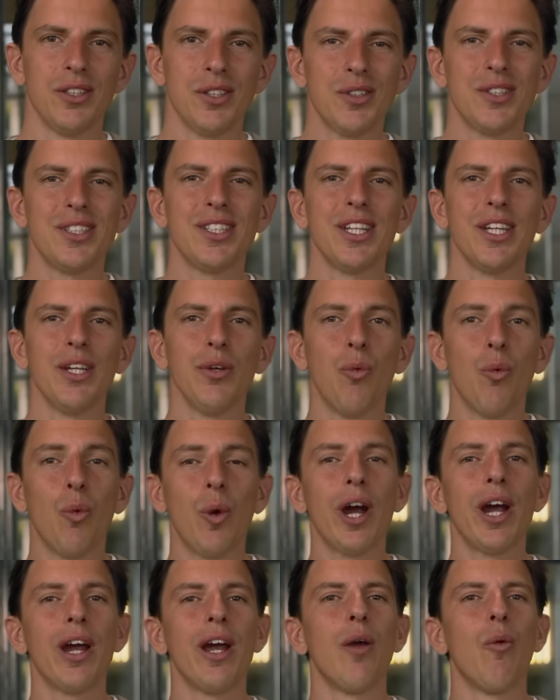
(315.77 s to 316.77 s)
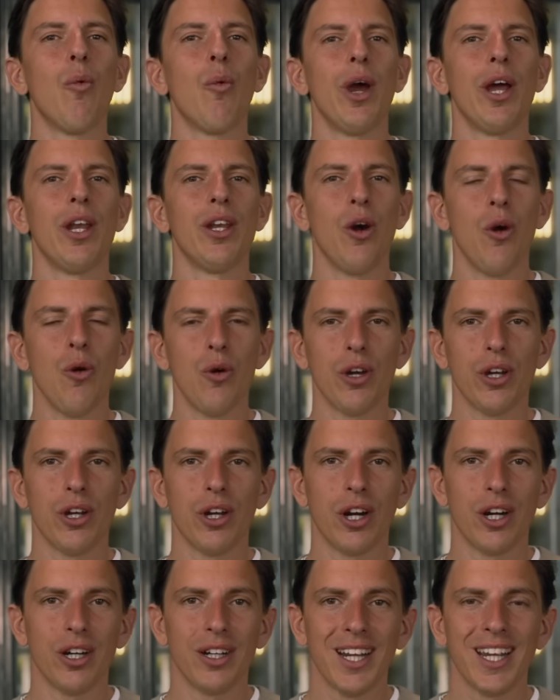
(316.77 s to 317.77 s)
to see where and when
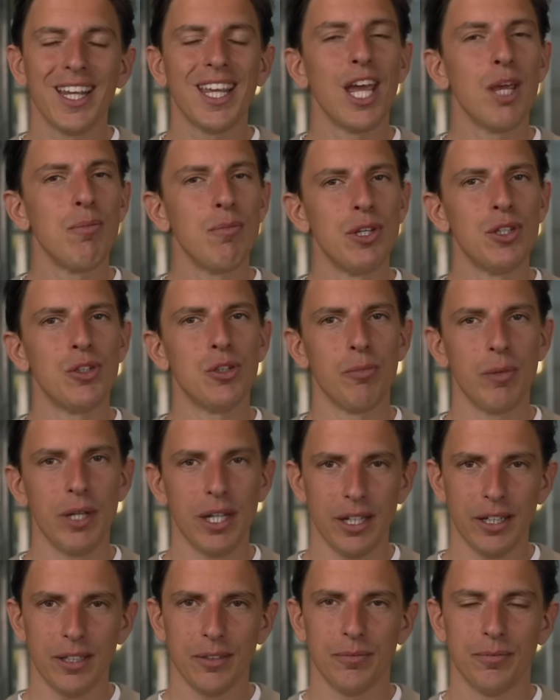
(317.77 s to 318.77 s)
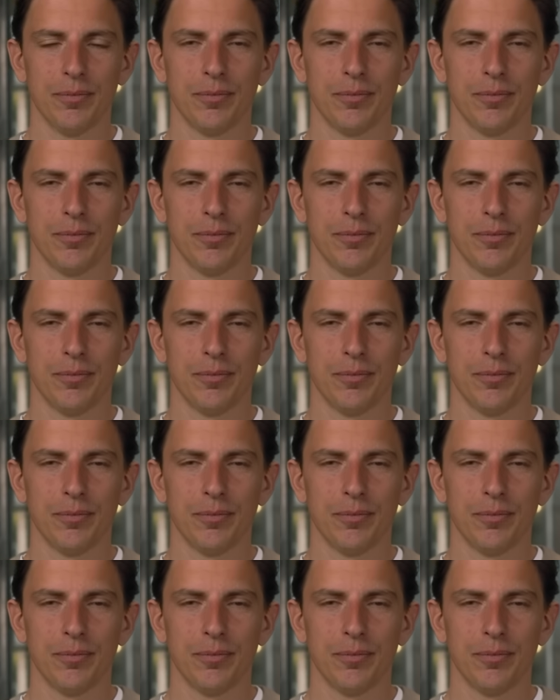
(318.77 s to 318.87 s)
OKR came into being.